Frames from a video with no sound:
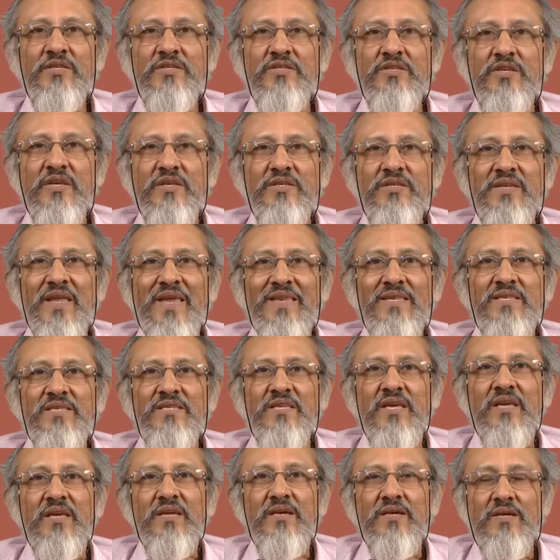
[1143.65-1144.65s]

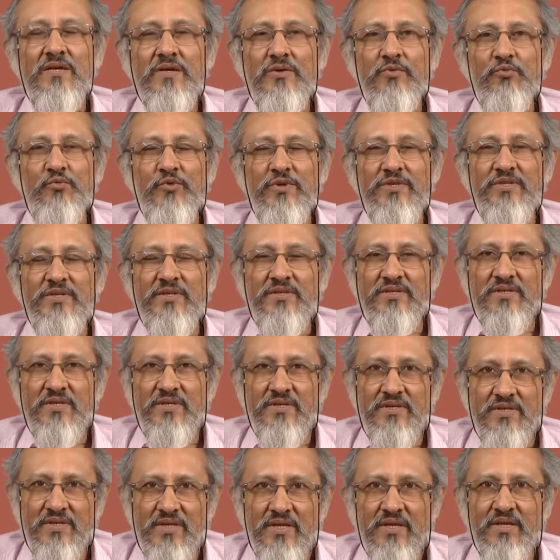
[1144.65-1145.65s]
genetic, which is
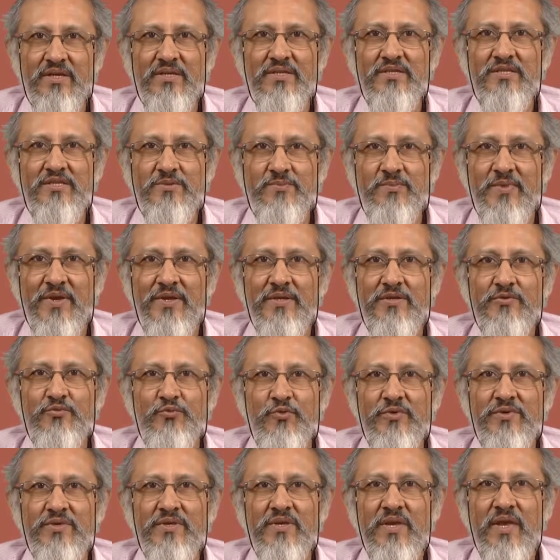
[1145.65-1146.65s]
indeed spelled
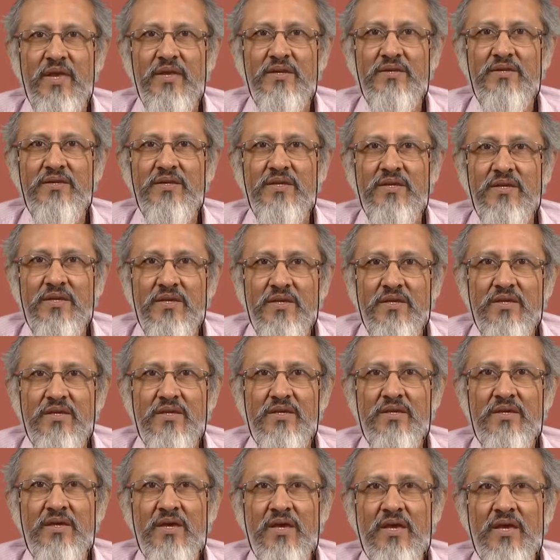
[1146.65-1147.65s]
with
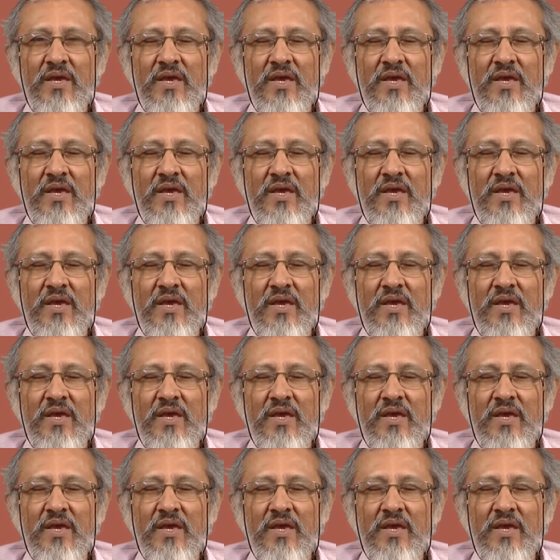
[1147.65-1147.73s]
N-E.